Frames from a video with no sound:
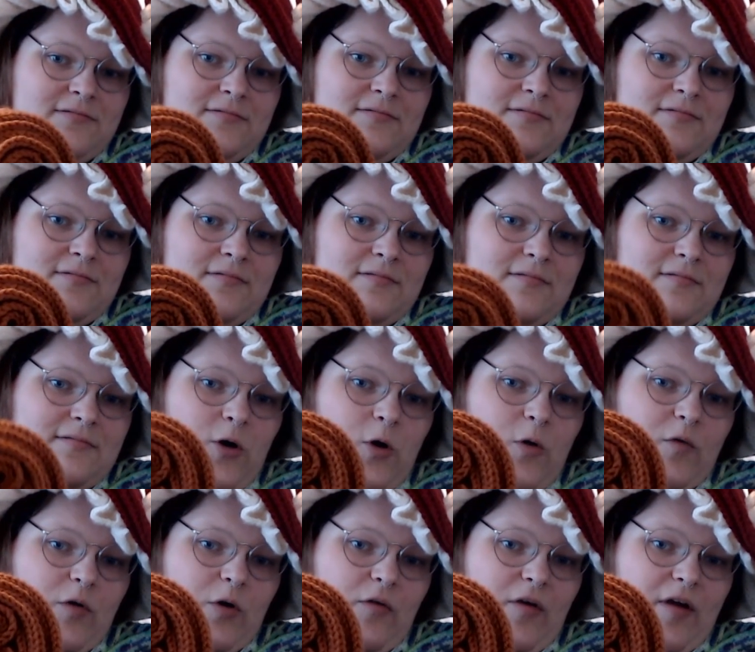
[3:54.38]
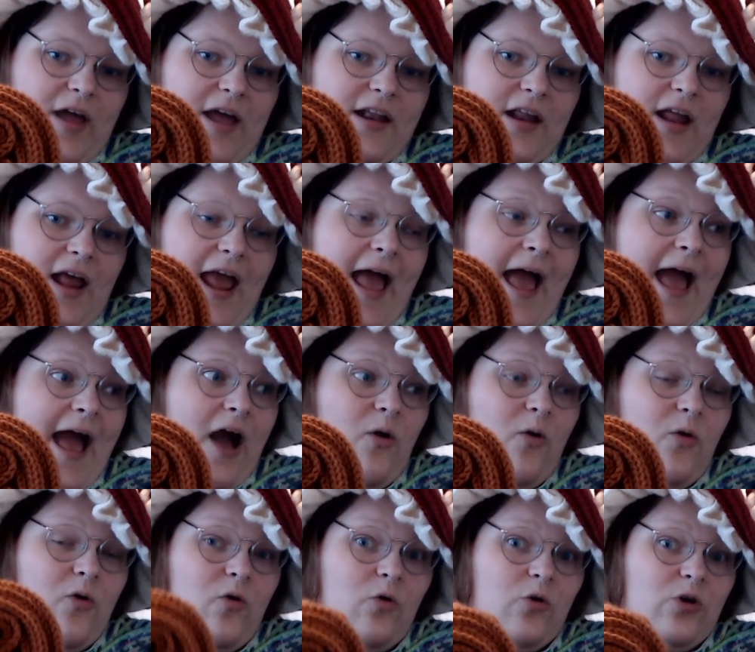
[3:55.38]
over and over again. How
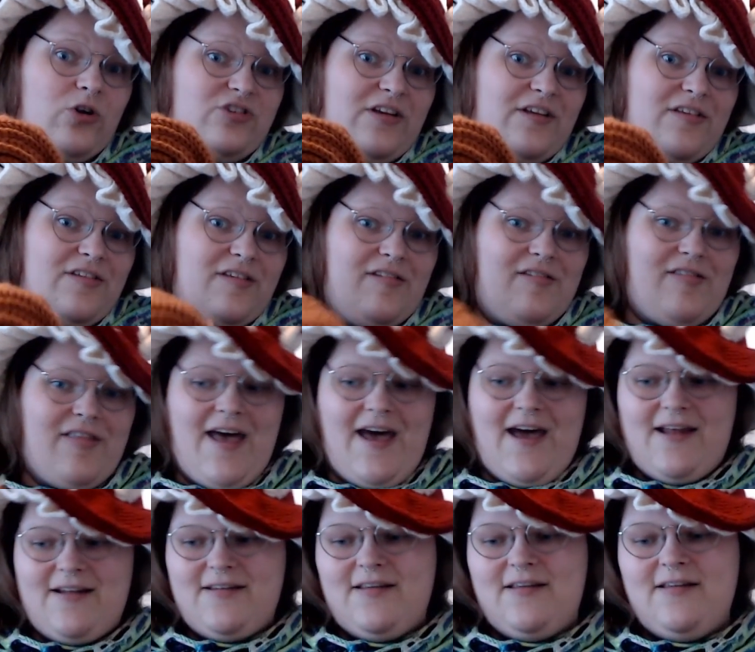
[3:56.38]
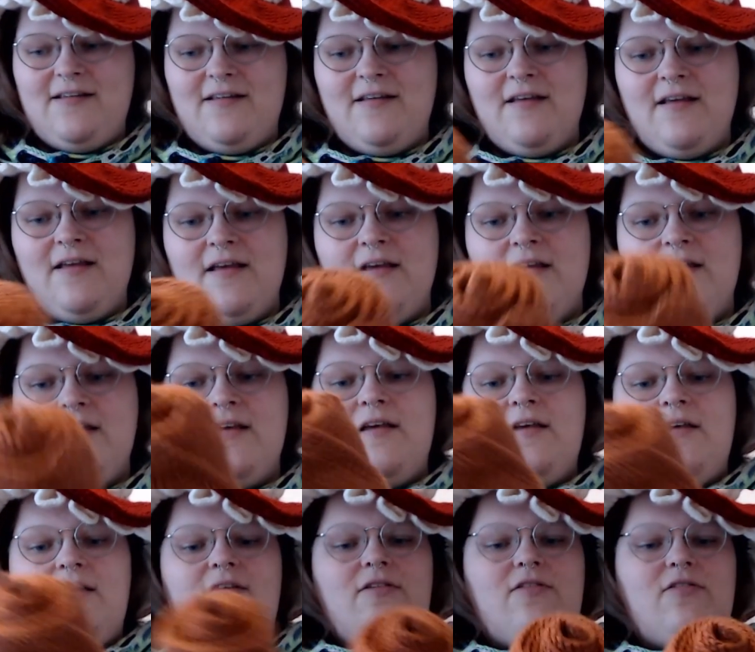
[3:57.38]
gorgeous is that?
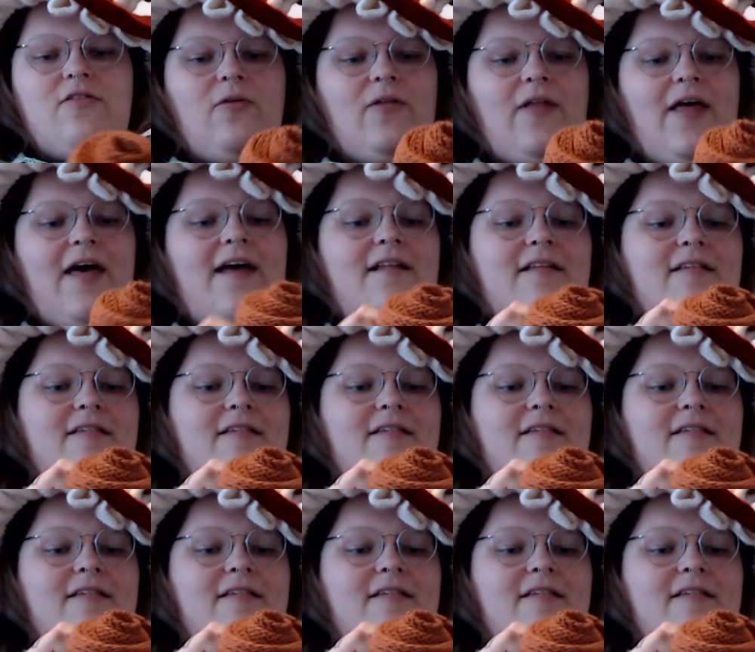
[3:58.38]
So let's